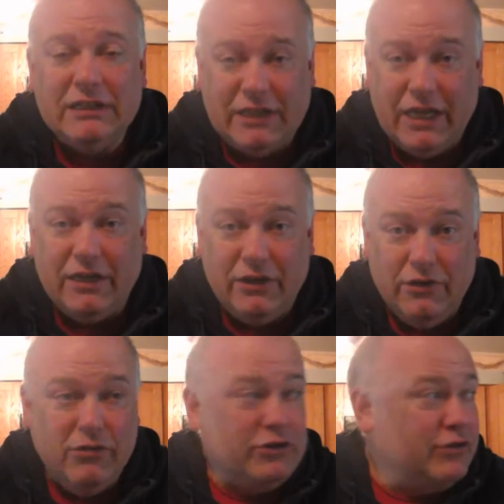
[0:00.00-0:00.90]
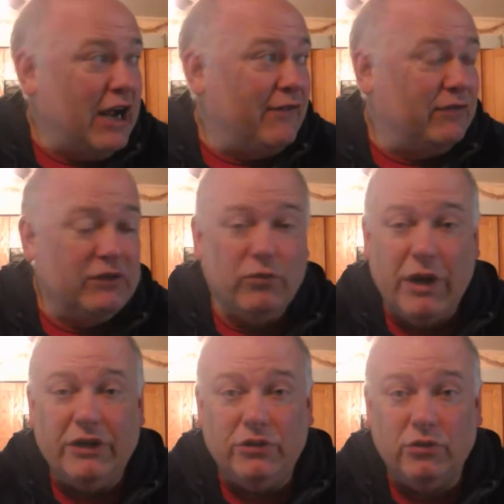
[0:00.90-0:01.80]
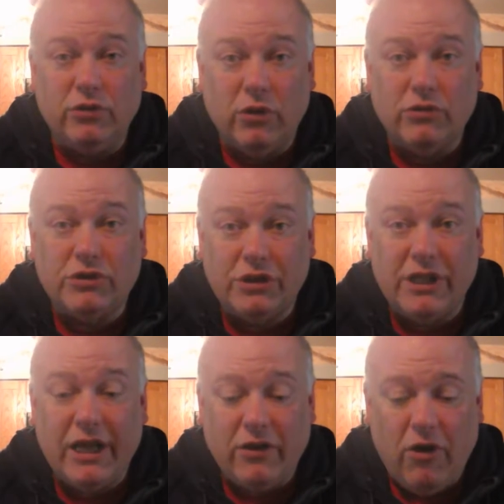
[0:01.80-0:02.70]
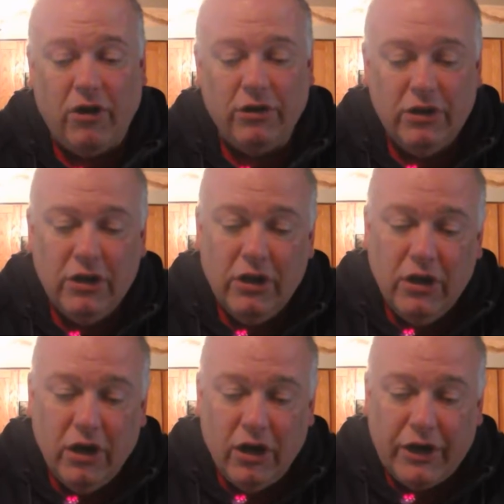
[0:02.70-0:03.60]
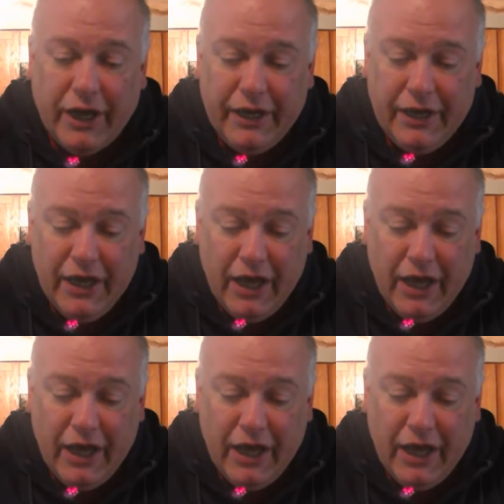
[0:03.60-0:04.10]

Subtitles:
then you are traveling way too close to that car. Okay?